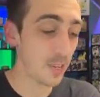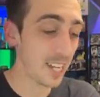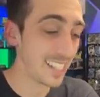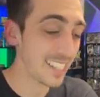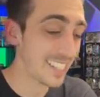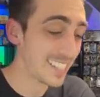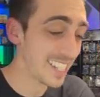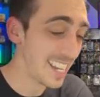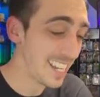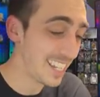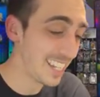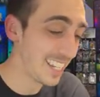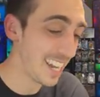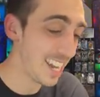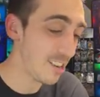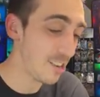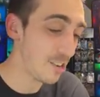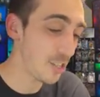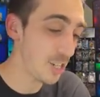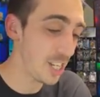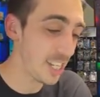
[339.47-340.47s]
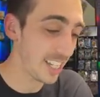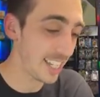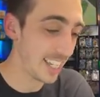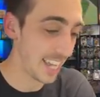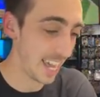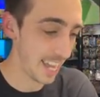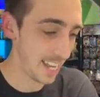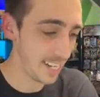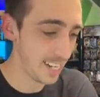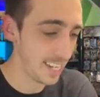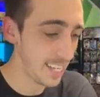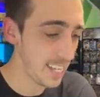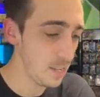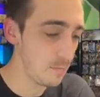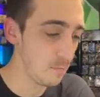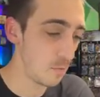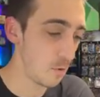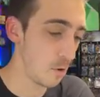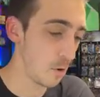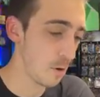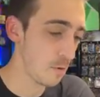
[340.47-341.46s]
We got Psychic Energy again,
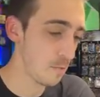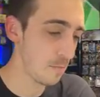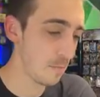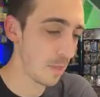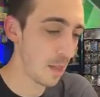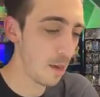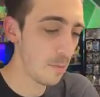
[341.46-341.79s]
Heatmore,